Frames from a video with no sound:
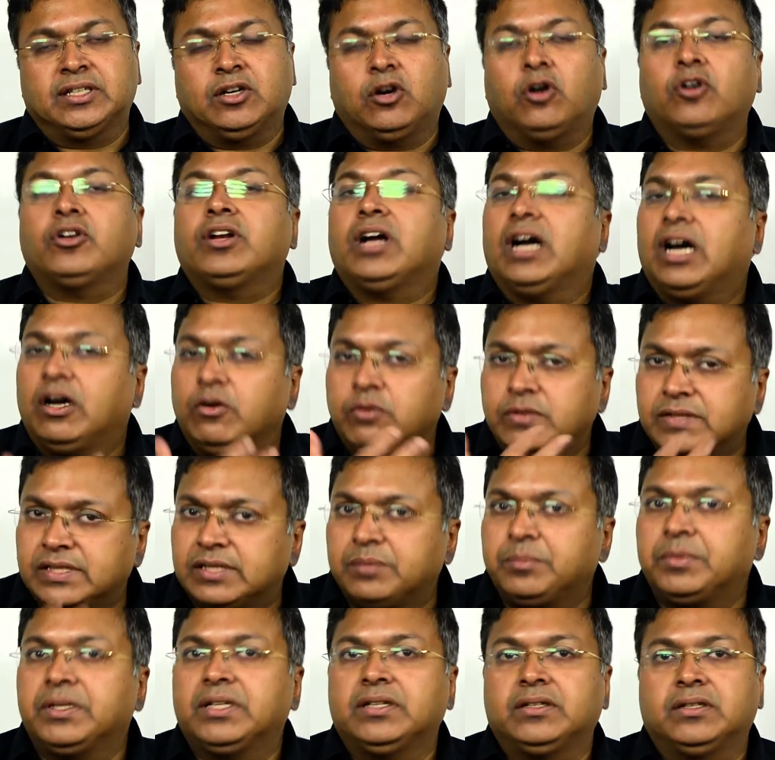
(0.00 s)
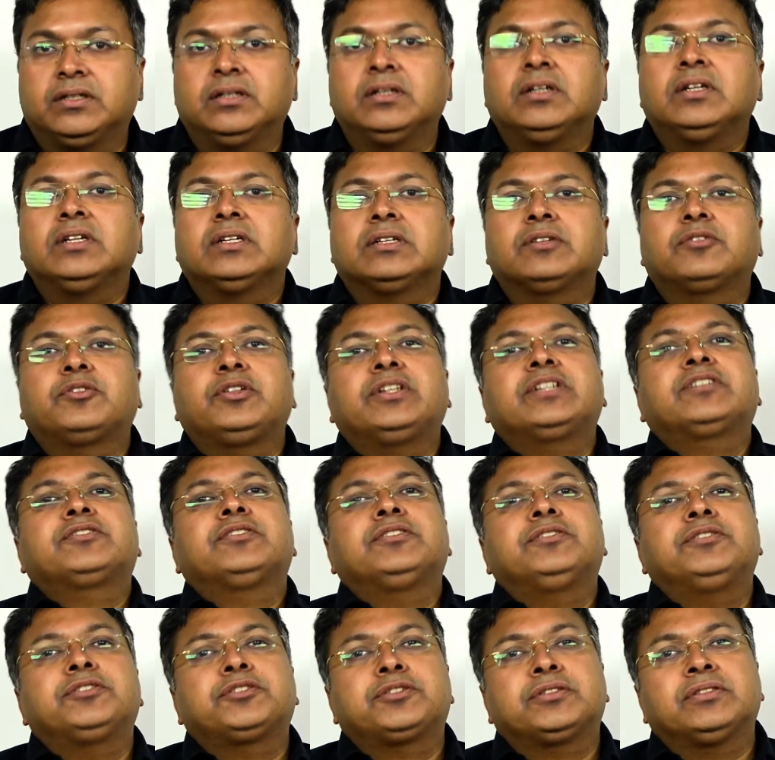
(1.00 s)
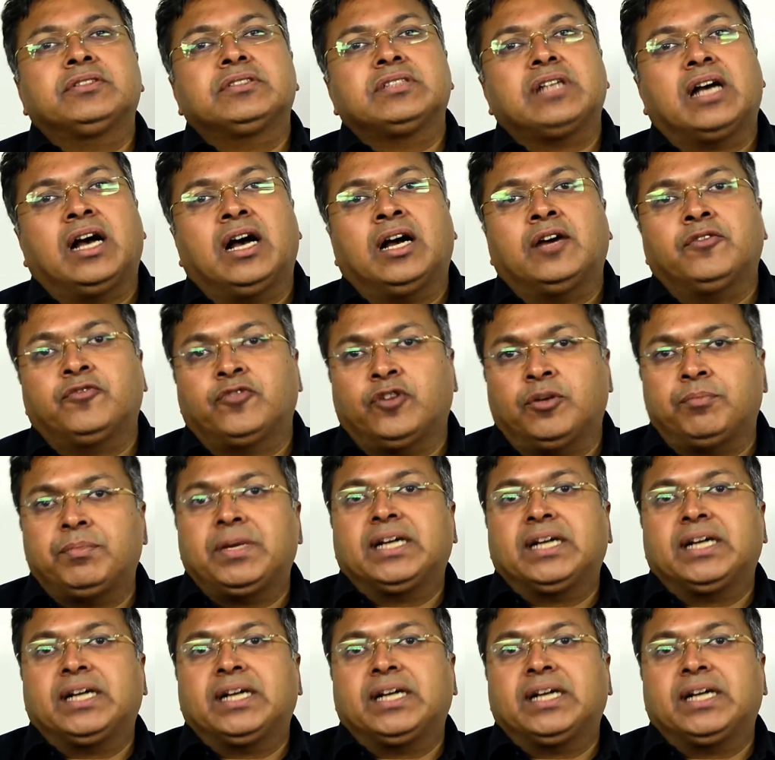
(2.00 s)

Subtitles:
or how similar Greek traditions are from